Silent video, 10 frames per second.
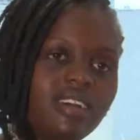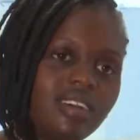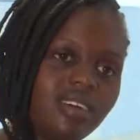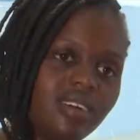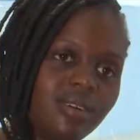
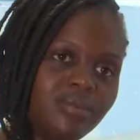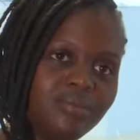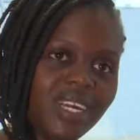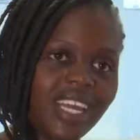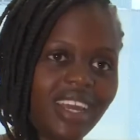
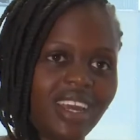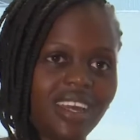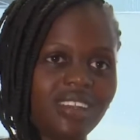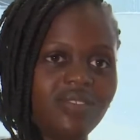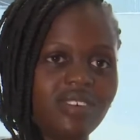My
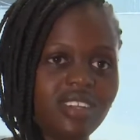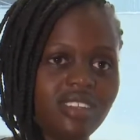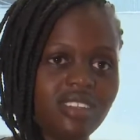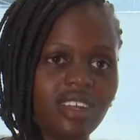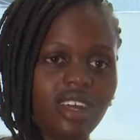
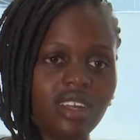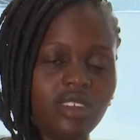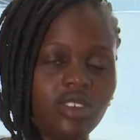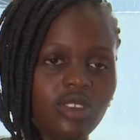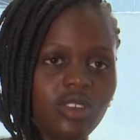advice
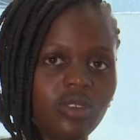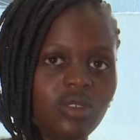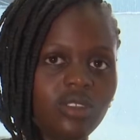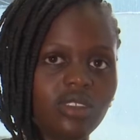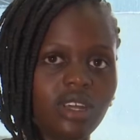to
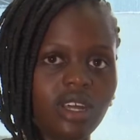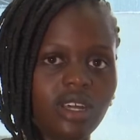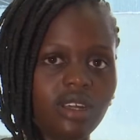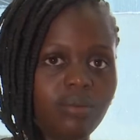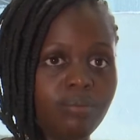those
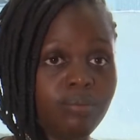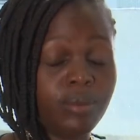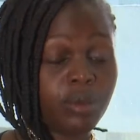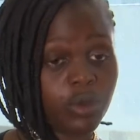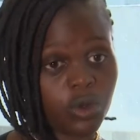
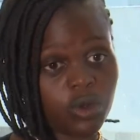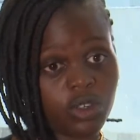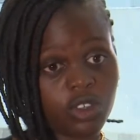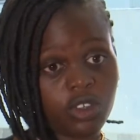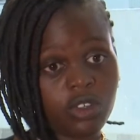people who
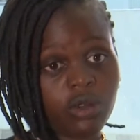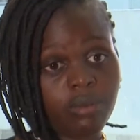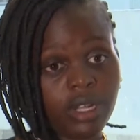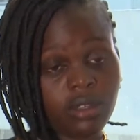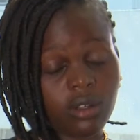want to
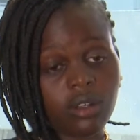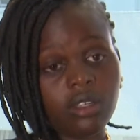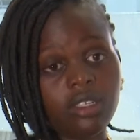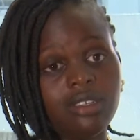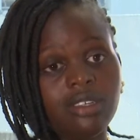stop
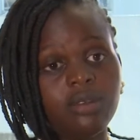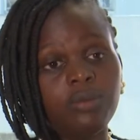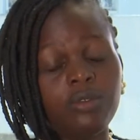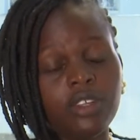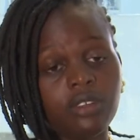
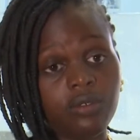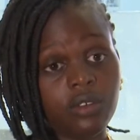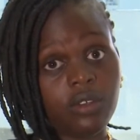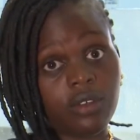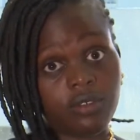alcoholism, first of
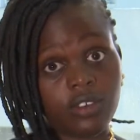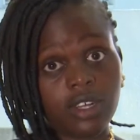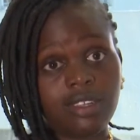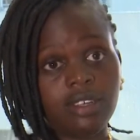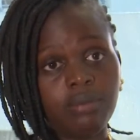all, you have to
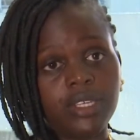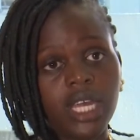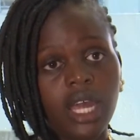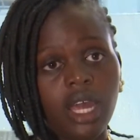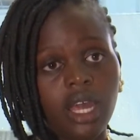accept
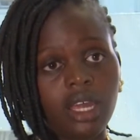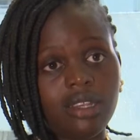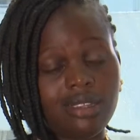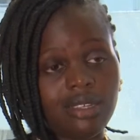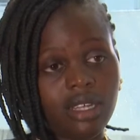
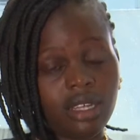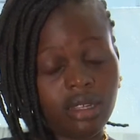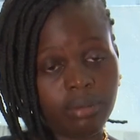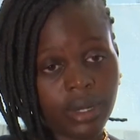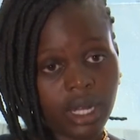and seek
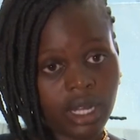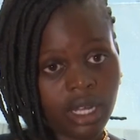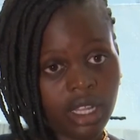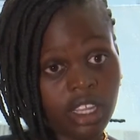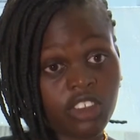help.
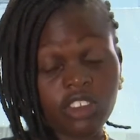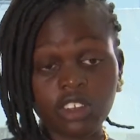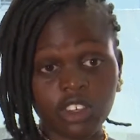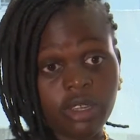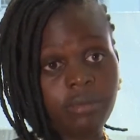There's
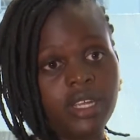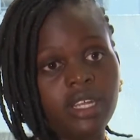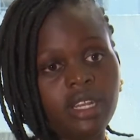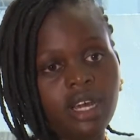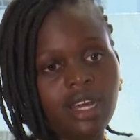no shame
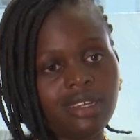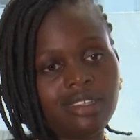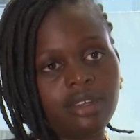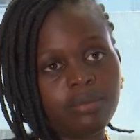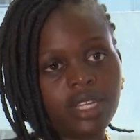in
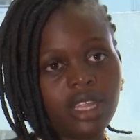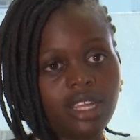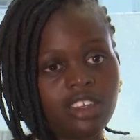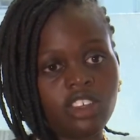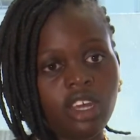accepting
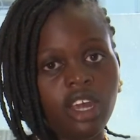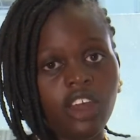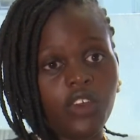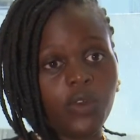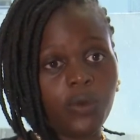that
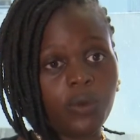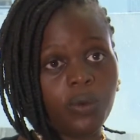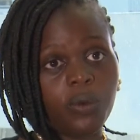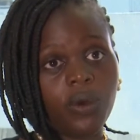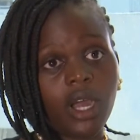
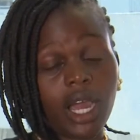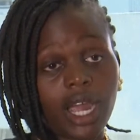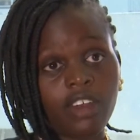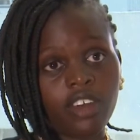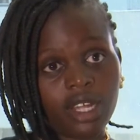you are